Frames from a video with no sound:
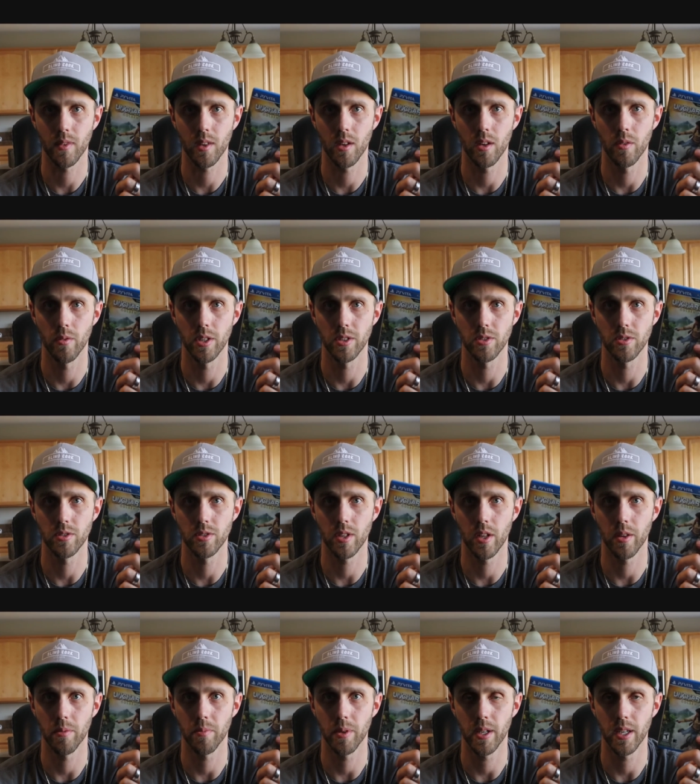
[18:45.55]
originals
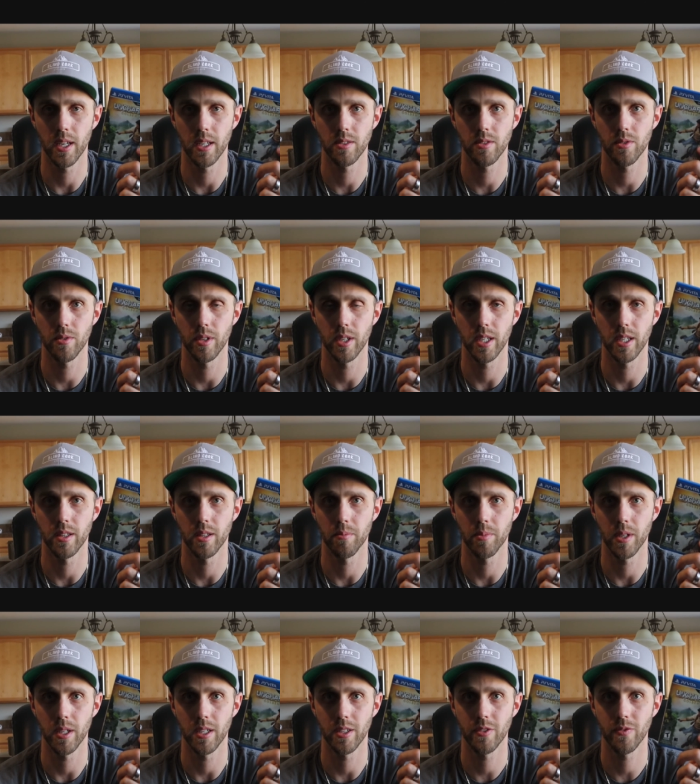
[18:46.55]
on the PS3 and the
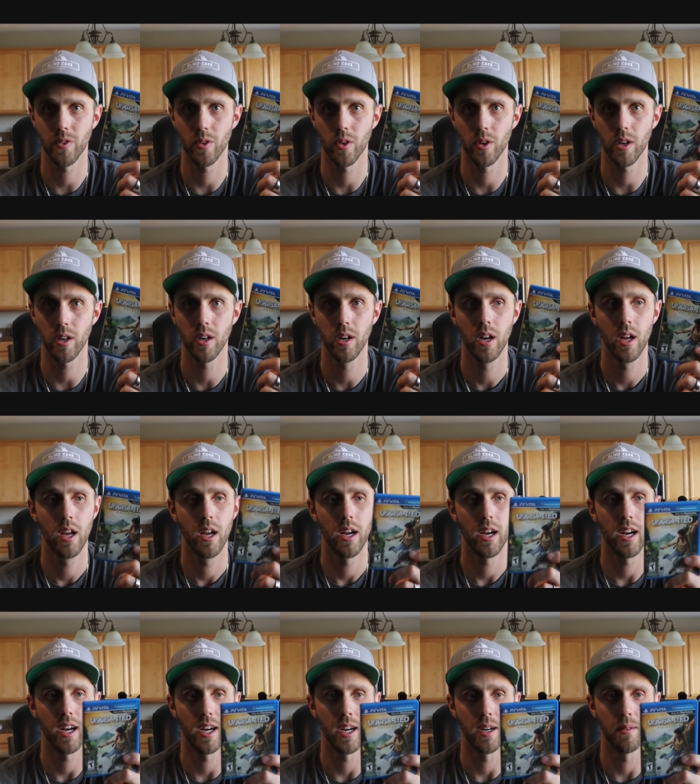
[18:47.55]
PS4,
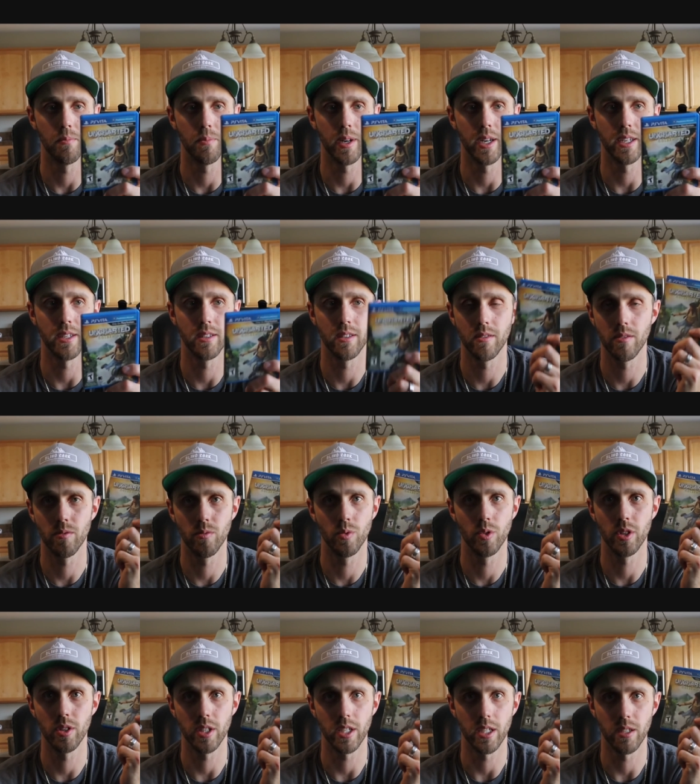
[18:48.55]
but
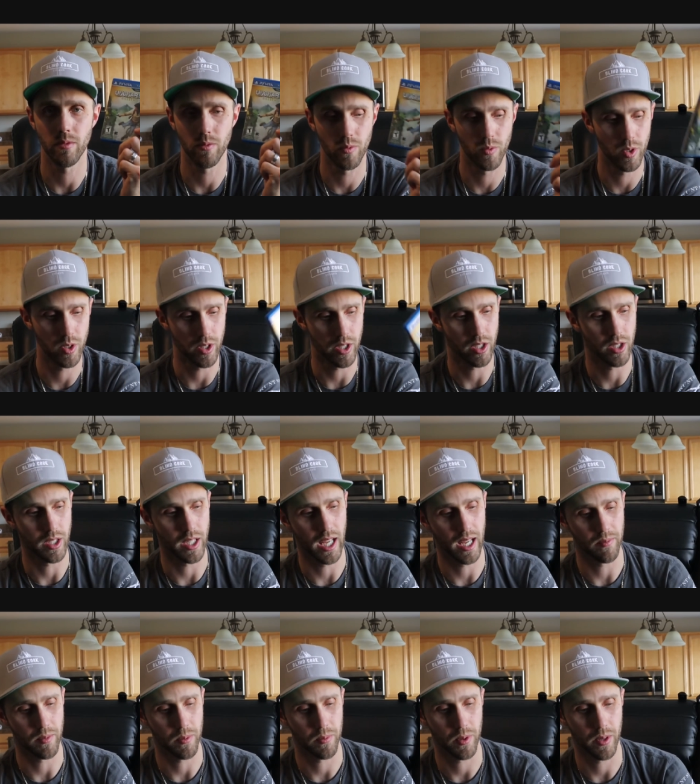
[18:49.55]
really, really good
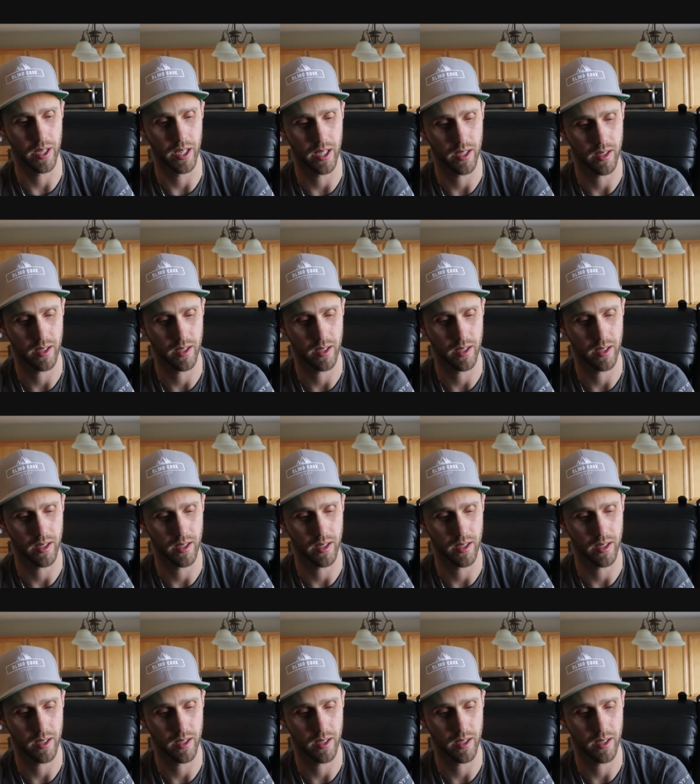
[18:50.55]
game to play.